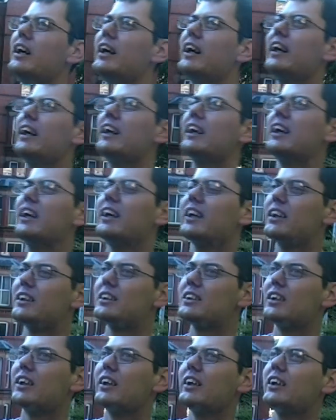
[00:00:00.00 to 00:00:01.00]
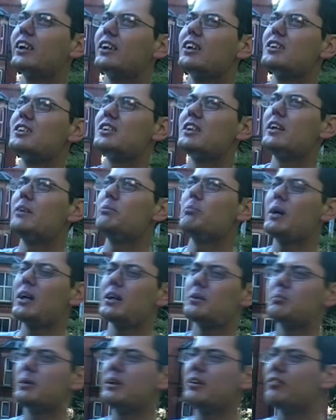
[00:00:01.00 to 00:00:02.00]
it
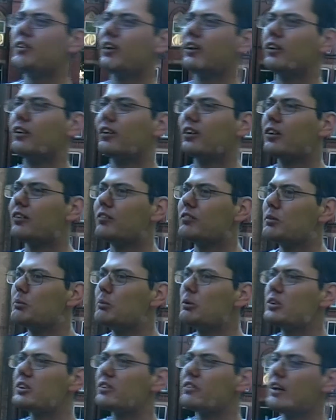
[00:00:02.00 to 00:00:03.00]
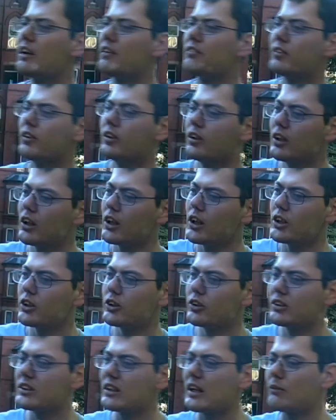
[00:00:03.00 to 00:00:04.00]
makes me feel uncomfortable. So therefore,
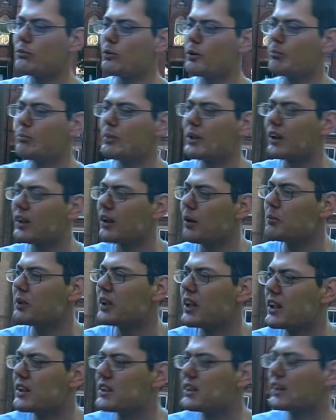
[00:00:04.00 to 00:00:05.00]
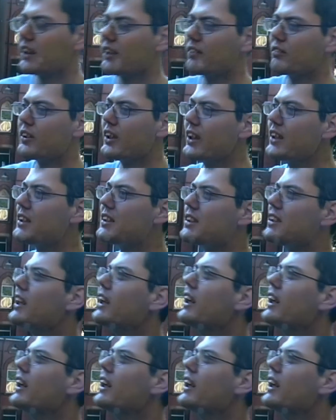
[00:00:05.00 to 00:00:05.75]
shouldn't everyone be accommodating of this?